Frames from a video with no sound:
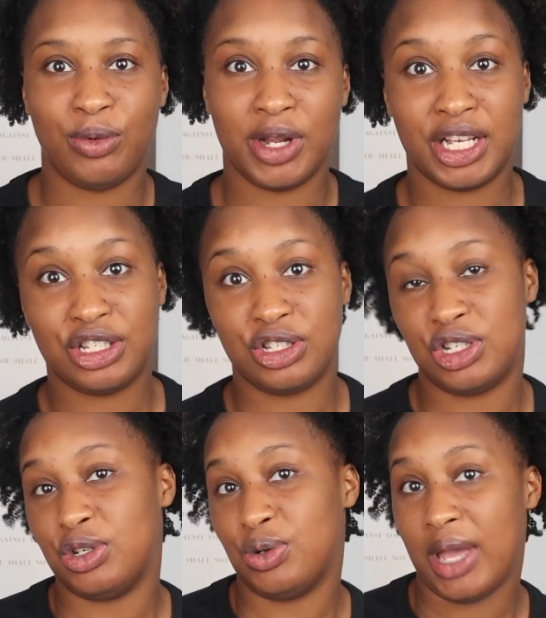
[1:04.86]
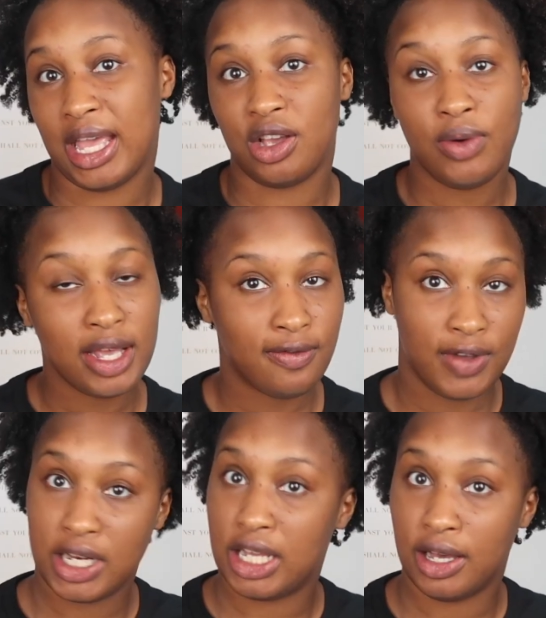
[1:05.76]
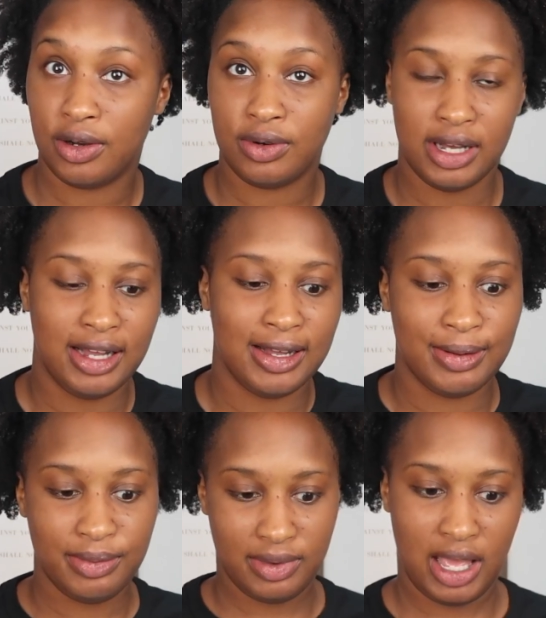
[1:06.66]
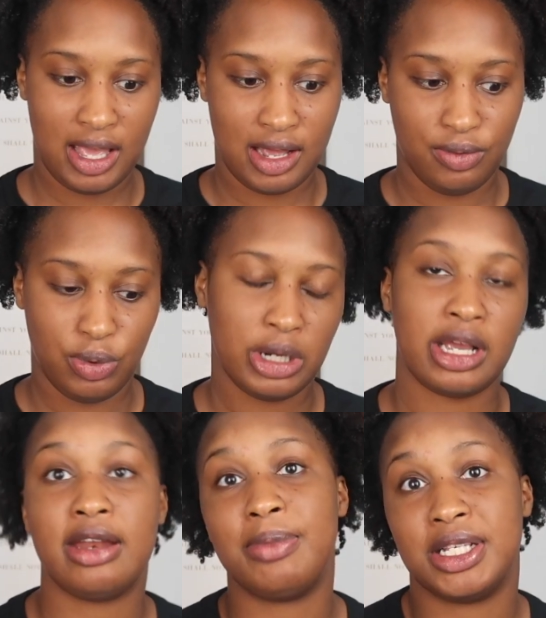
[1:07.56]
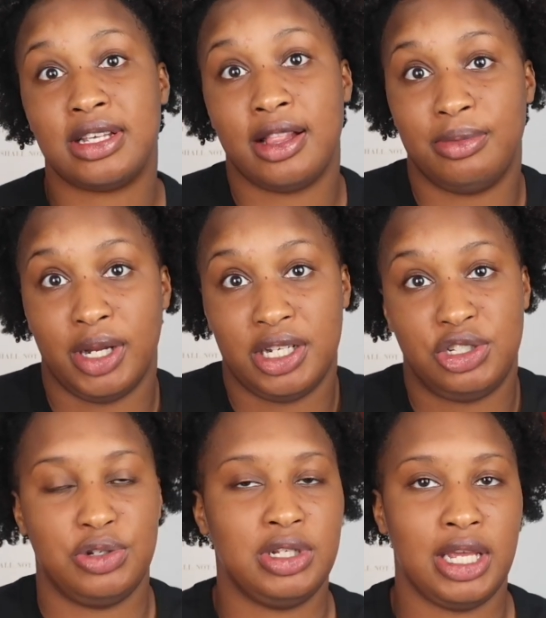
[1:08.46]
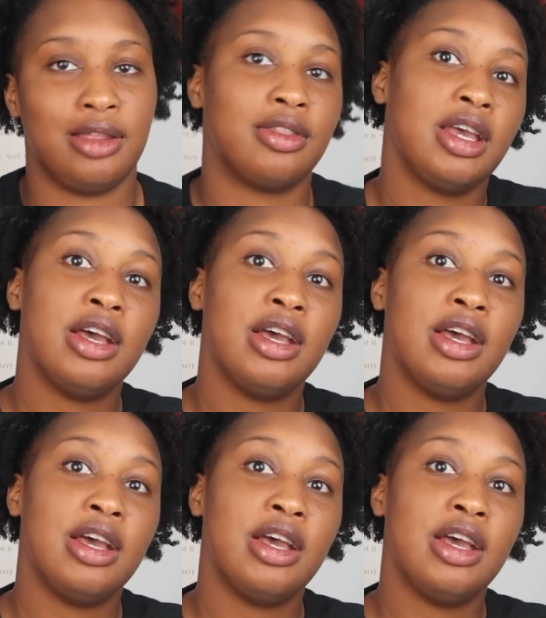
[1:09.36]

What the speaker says: wanted to do a quick video, and we're going to be celebrating Juneteenth.